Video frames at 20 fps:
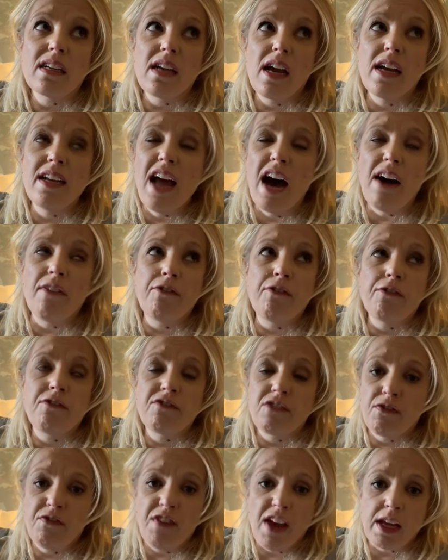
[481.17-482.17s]
enough
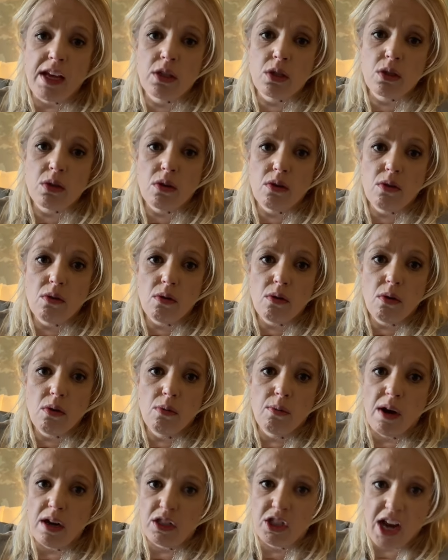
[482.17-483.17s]
to fix
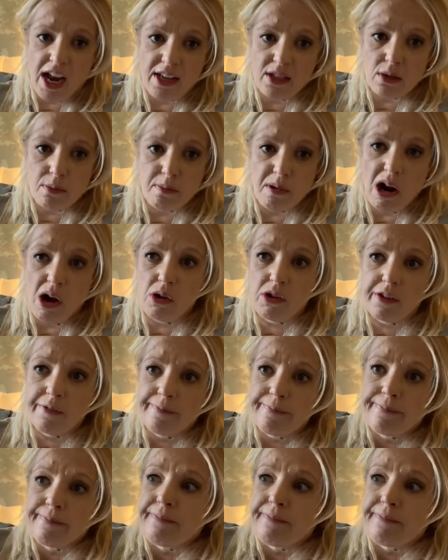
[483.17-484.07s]
what Johnson broke